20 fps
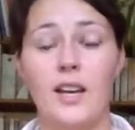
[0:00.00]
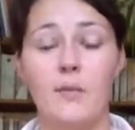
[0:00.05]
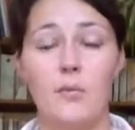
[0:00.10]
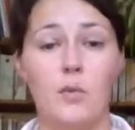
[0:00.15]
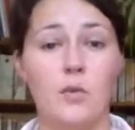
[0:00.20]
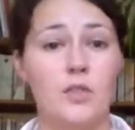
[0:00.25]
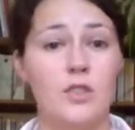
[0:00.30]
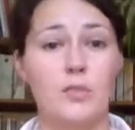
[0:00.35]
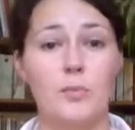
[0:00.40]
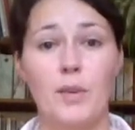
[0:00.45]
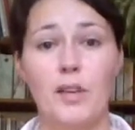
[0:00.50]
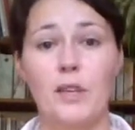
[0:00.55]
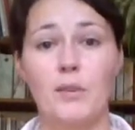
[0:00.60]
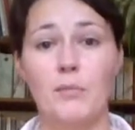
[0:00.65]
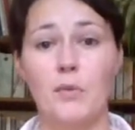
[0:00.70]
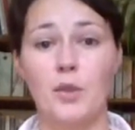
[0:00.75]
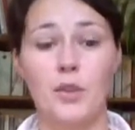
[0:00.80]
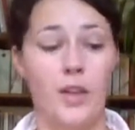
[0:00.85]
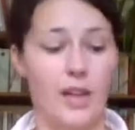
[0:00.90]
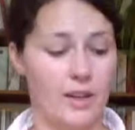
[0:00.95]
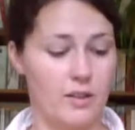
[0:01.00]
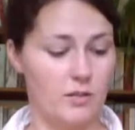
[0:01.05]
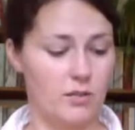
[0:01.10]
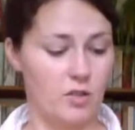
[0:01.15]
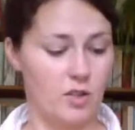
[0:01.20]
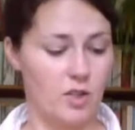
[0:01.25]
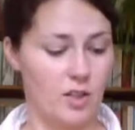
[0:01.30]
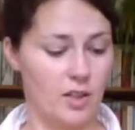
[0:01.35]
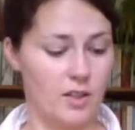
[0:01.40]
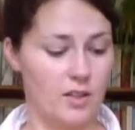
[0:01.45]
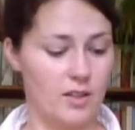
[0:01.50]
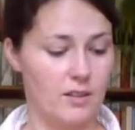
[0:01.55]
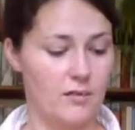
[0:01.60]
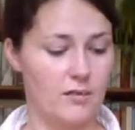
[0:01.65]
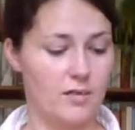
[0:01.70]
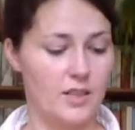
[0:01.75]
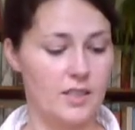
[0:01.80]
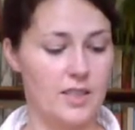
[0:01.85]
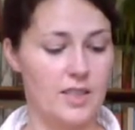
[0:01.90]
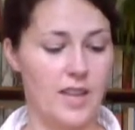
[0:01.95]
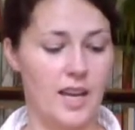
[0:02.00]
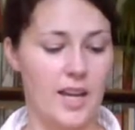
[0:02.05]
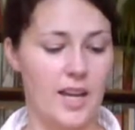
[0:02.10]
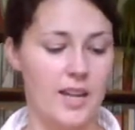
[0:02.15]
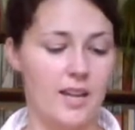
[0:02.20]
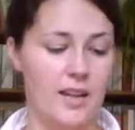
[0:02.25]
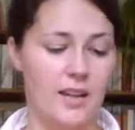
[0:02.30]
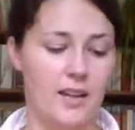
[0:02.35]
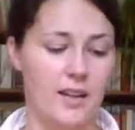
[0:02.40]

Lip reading: want to make them look extra shiny for the day.